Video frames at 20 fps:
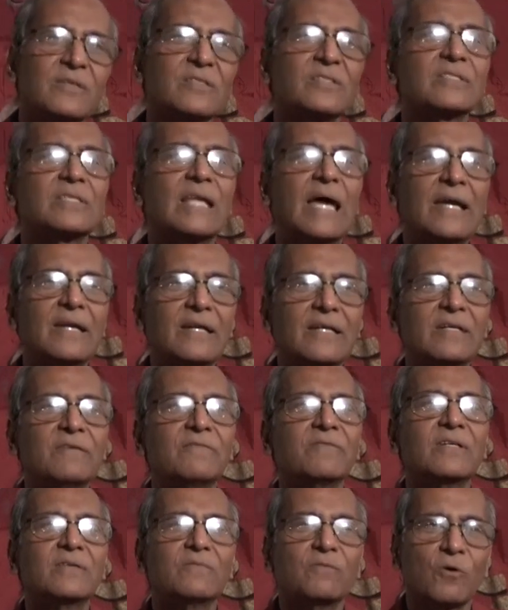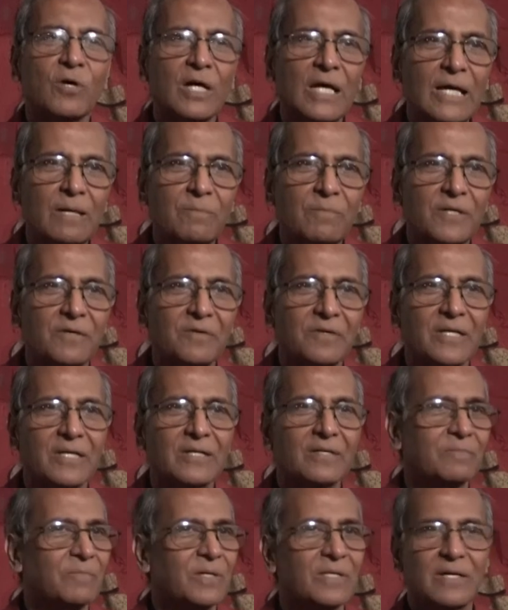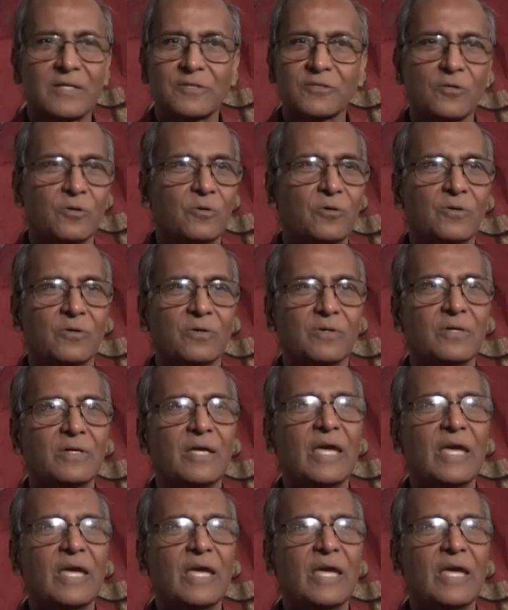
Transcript: slightly different vocabulary, but that's all.